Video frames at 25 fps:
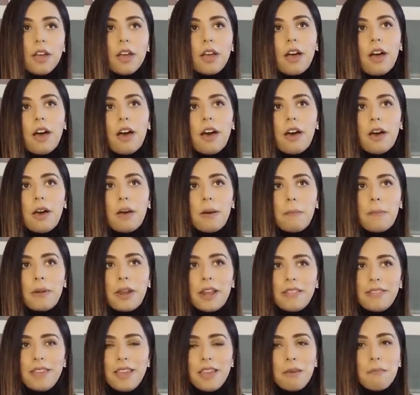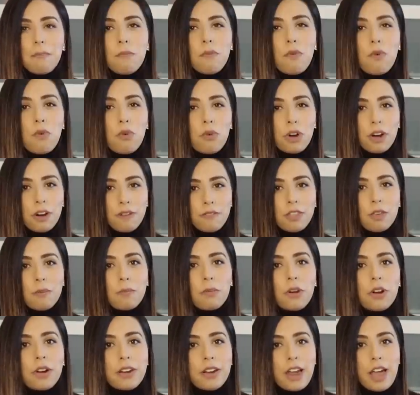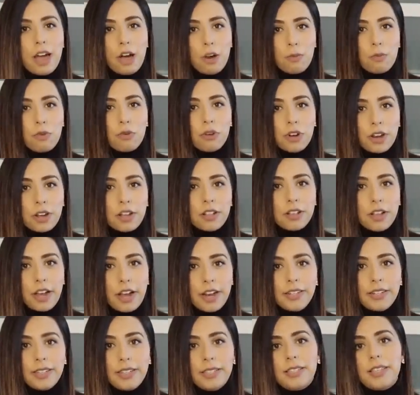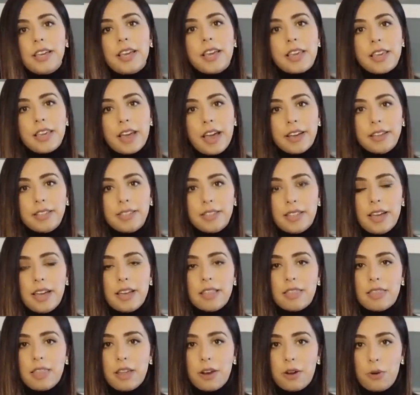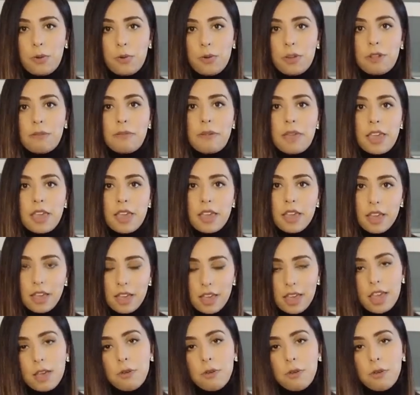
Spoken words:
But I think more of them are now more inclined to say yes, that there will be,